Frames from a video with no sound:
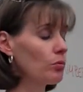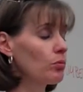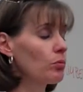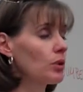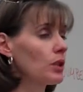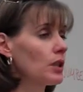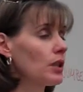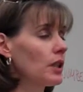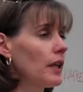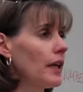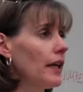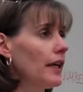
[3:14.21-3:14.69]

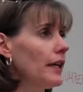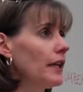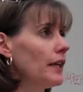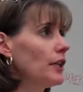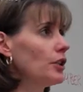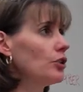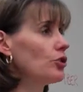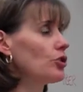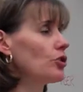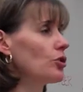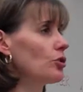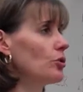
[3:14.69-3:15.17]

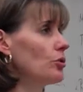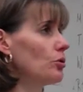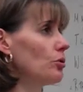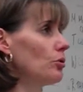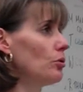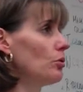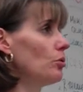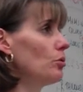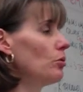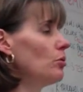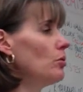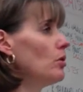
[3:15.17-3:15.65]
relating
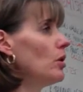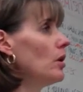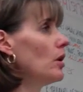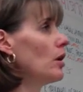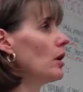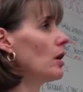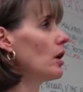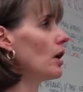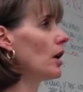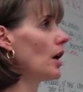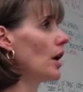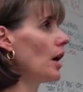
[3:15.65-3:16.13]
to
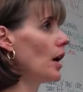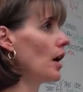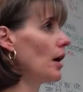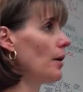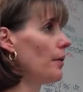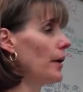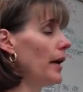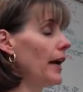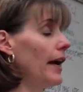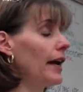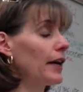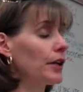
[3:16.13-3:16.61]

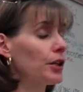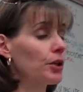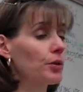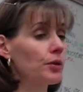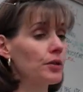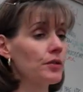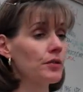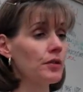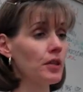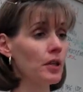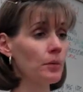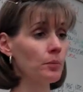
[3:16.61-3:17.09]

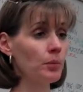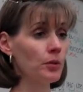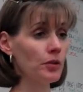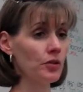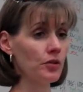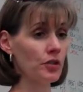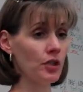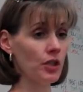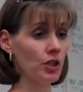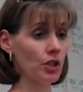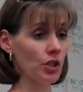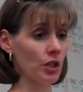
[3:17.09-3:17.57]
accuracy and
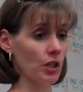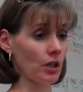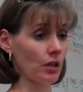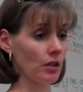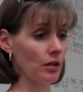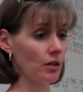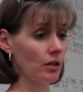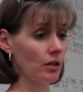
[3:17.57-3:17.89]
precision.